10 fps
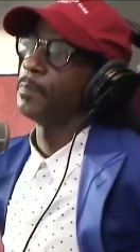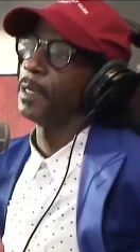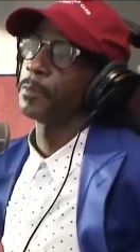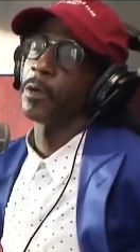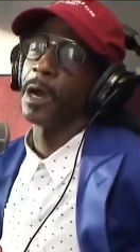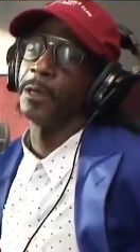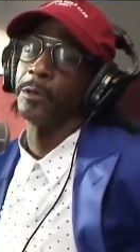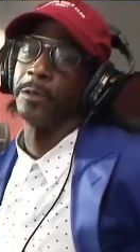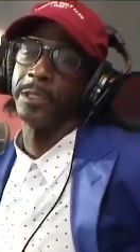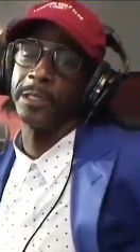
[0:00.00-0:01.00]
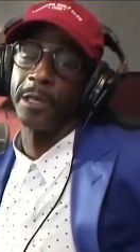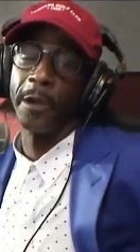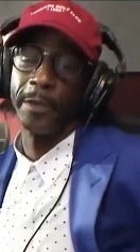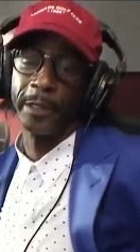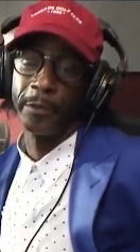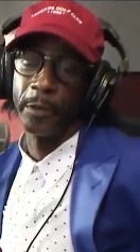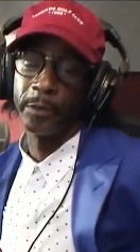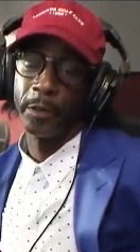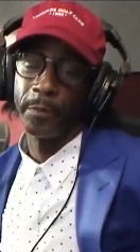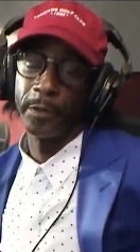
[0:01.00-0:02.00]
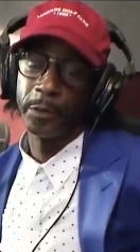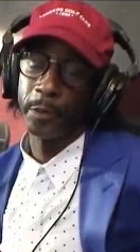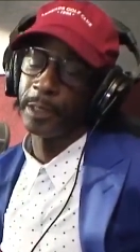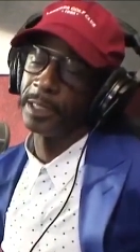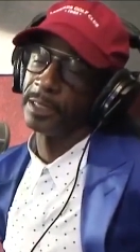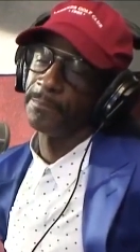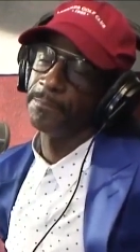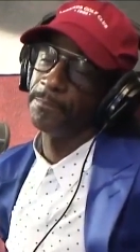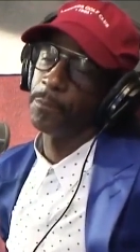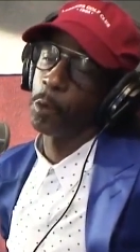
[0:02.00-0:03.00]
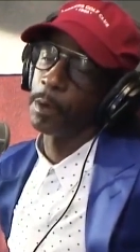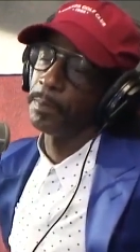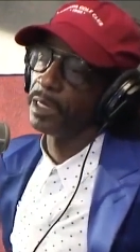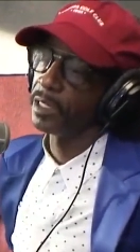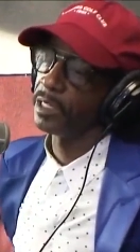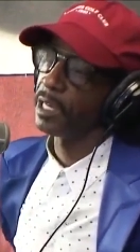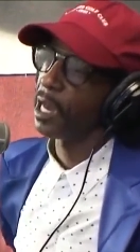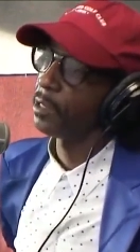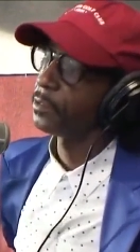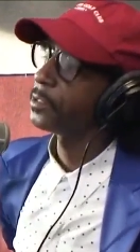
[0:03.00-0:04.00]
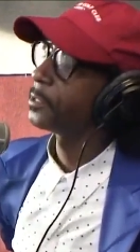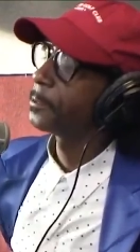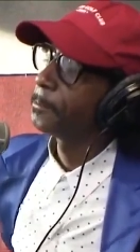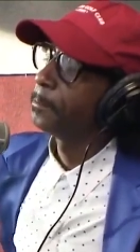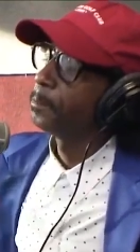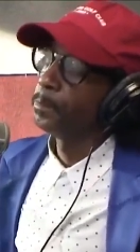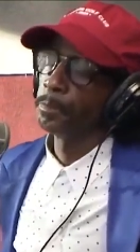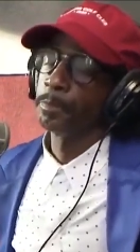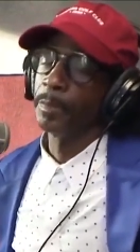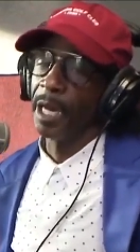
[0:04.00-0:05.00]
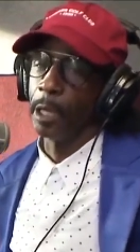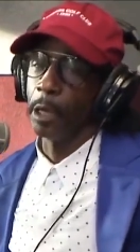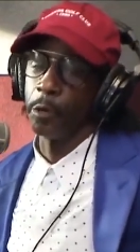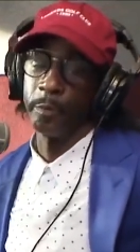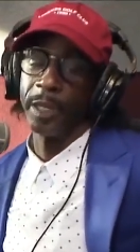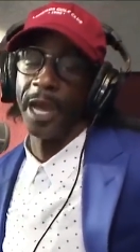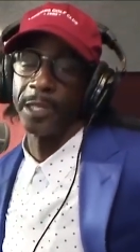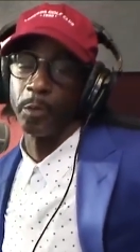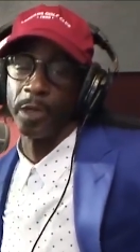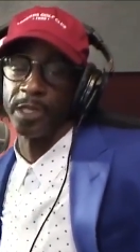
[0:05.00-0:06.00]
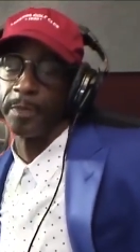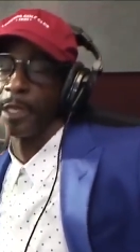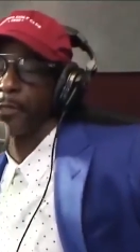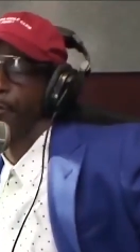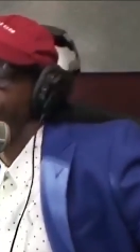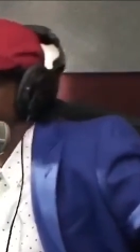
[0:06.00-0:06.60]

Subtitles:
pure malice that this man had for this woman, like, I could tell he was joking around or whatever, but she was seriously getting ticked off